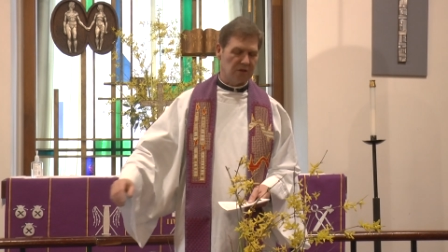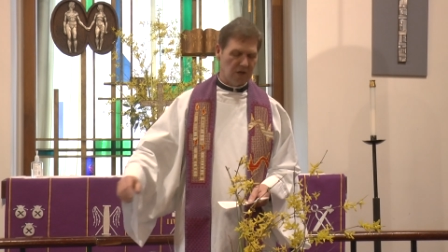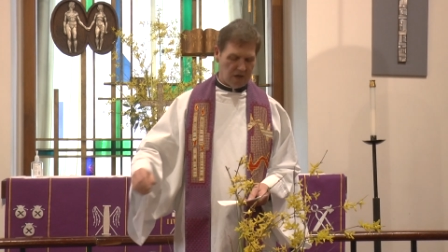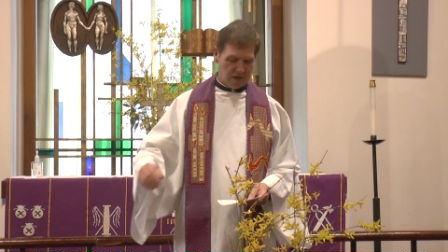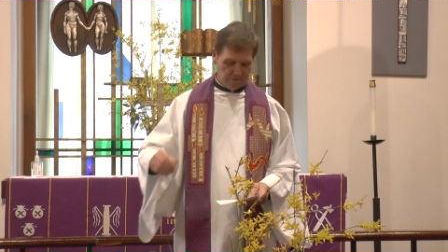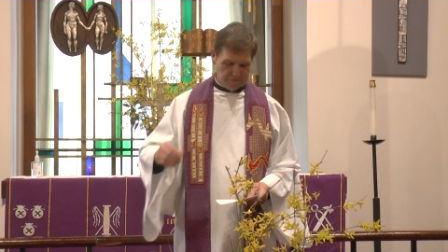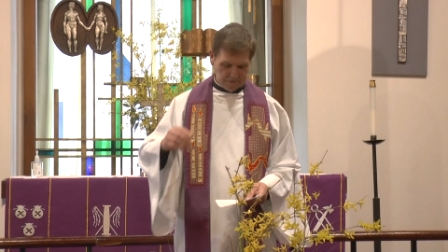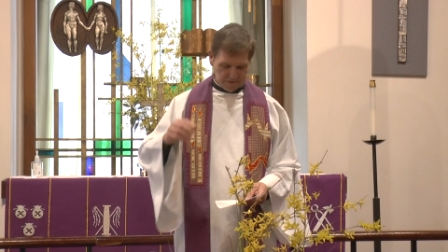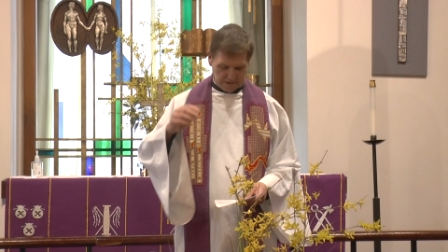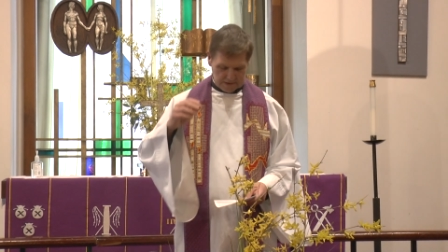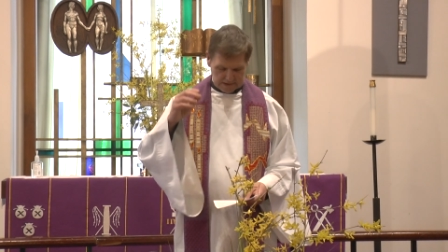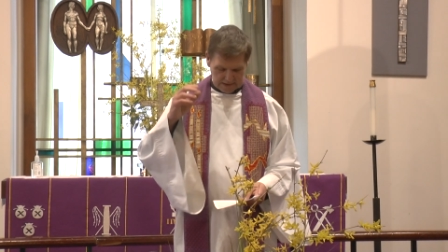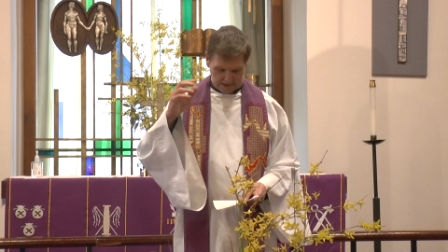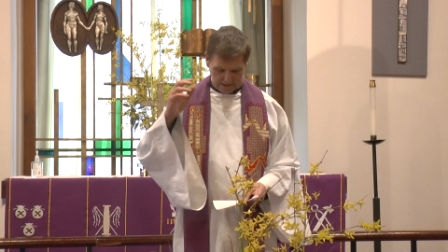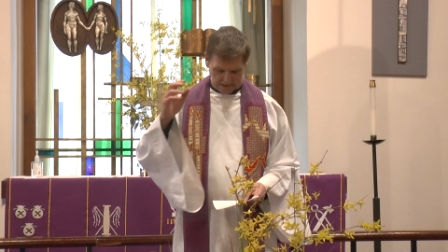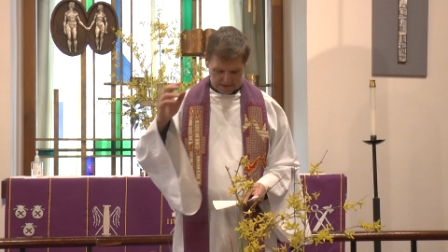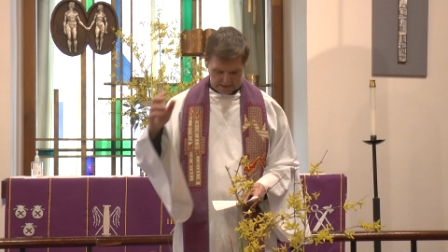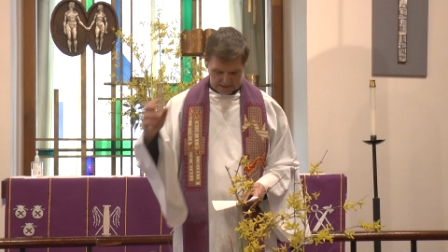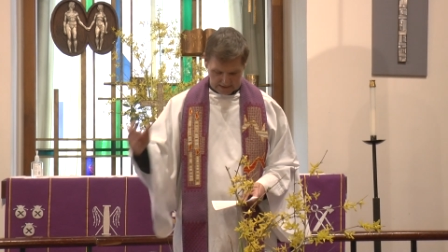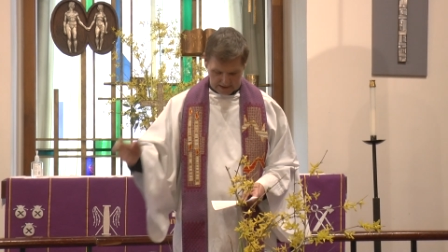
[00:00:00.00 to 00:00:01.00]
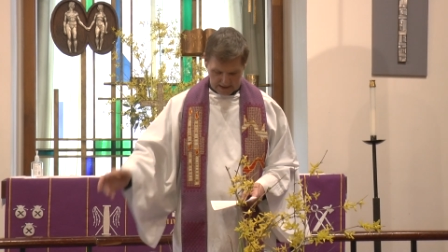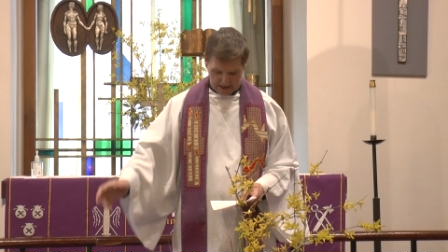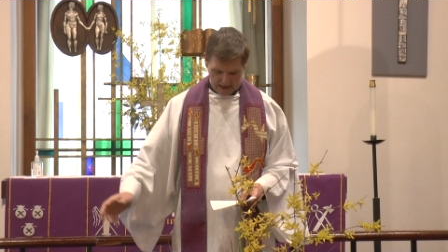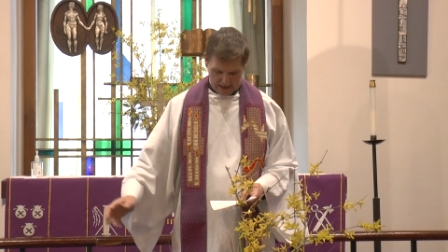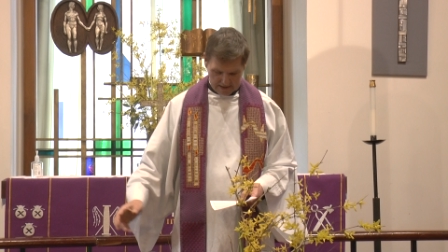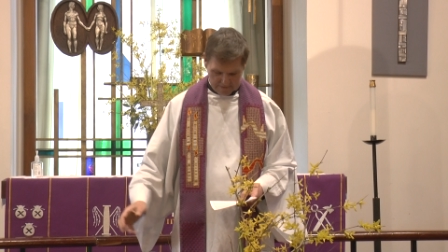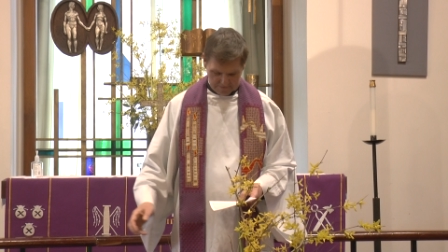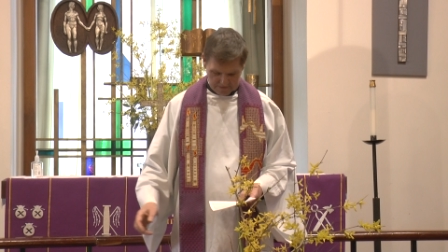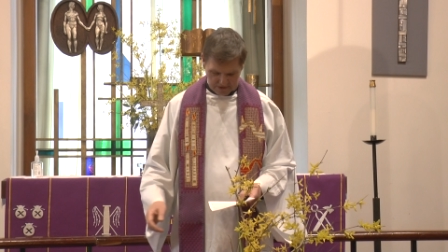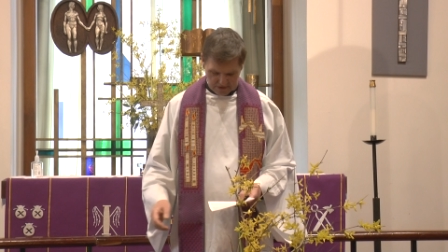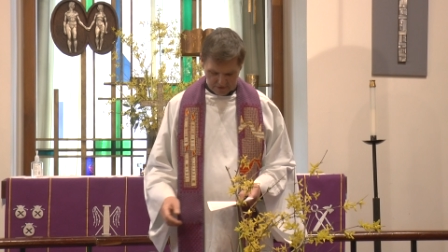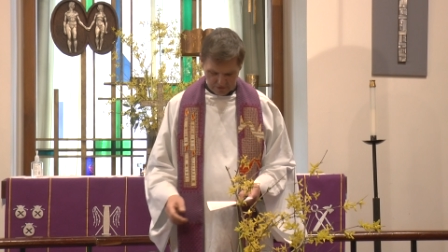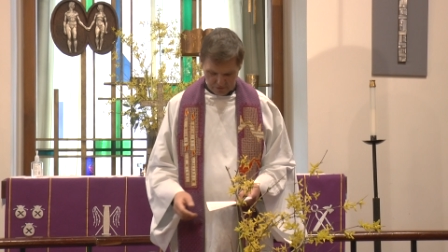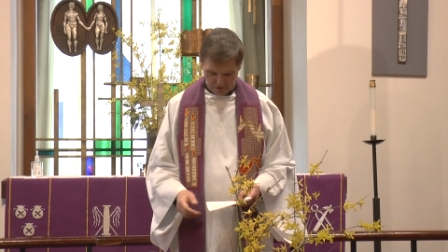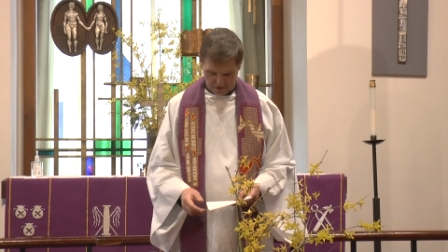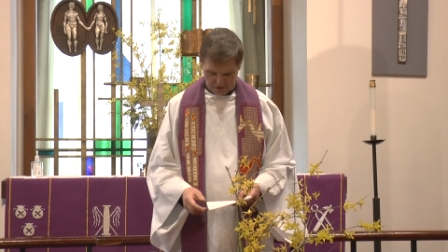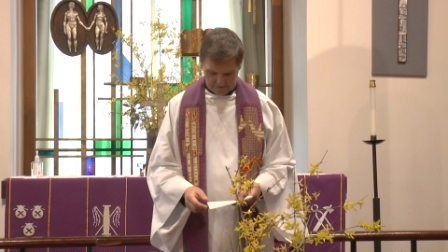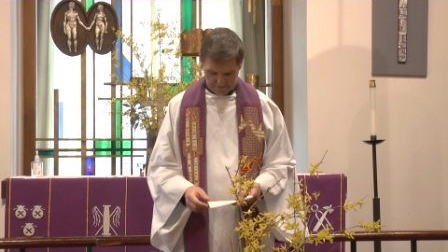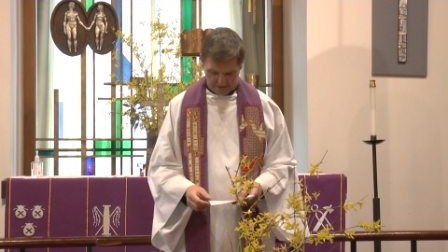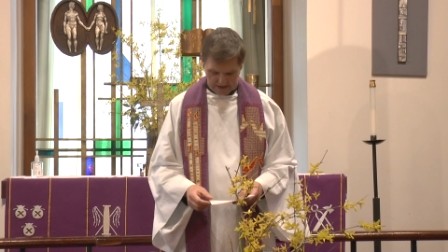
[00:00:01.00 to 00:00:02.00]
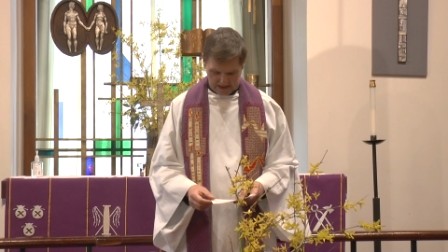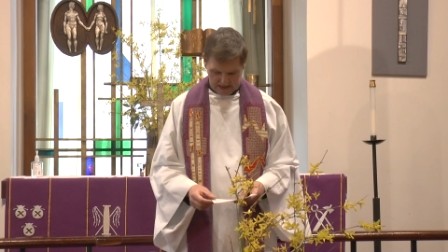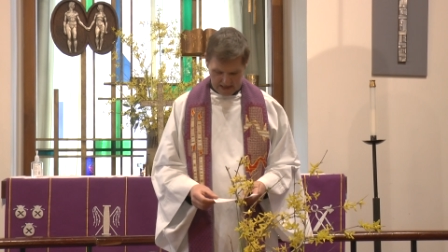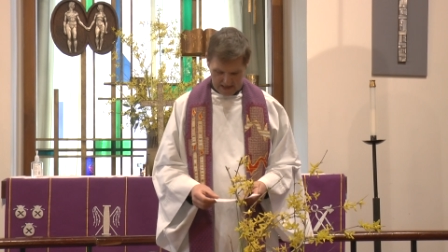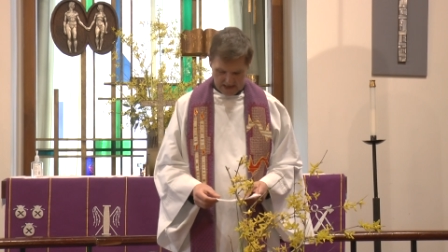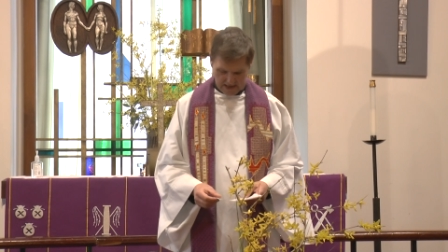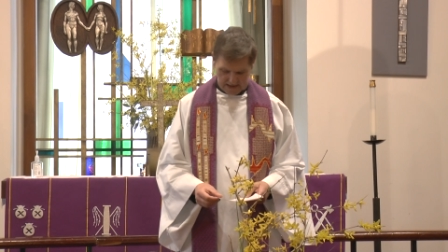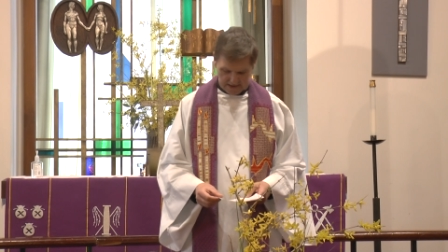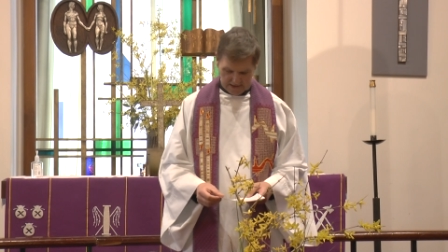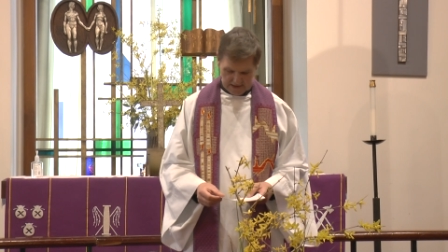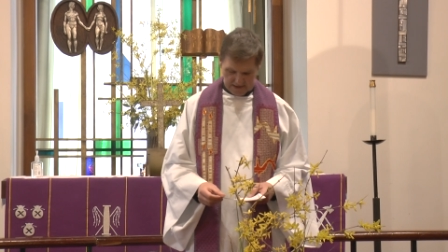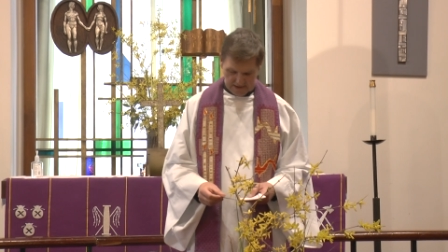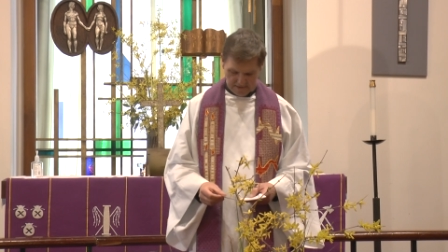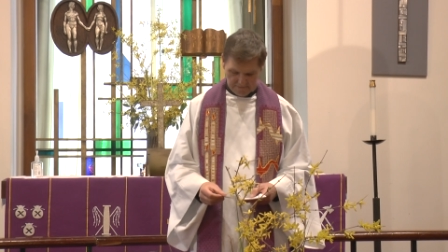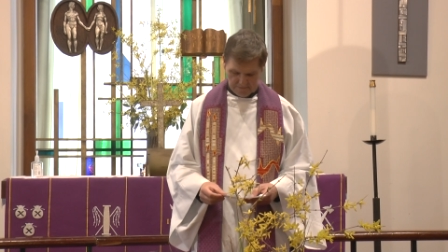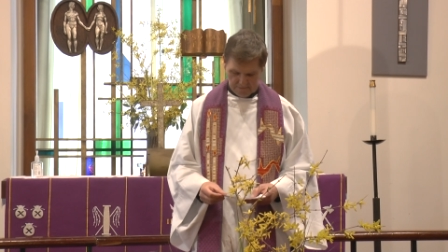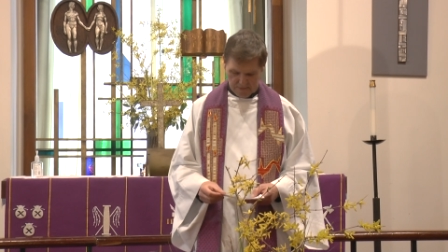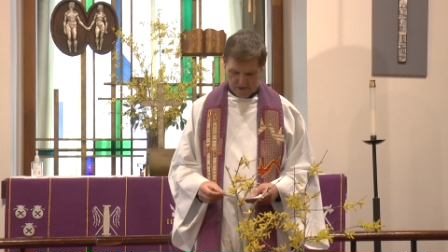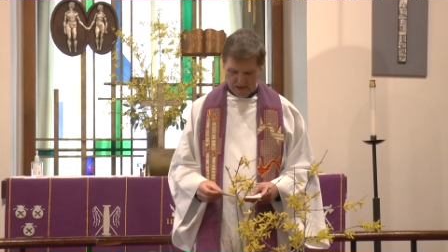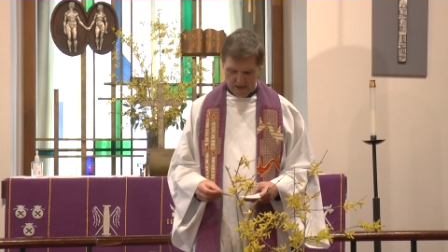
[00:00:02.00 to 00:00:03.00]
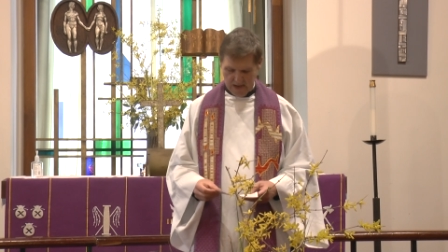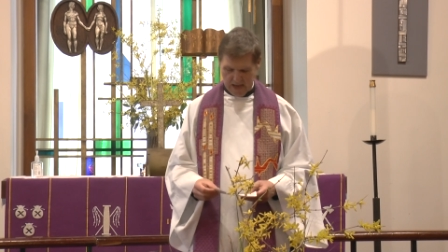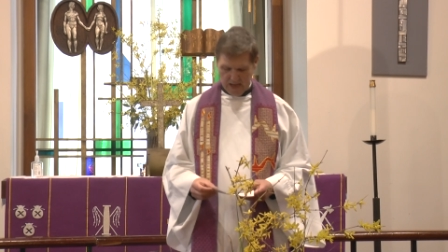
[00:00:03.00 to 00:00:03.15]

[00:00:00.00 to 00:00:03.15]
office and slammed the door behind him.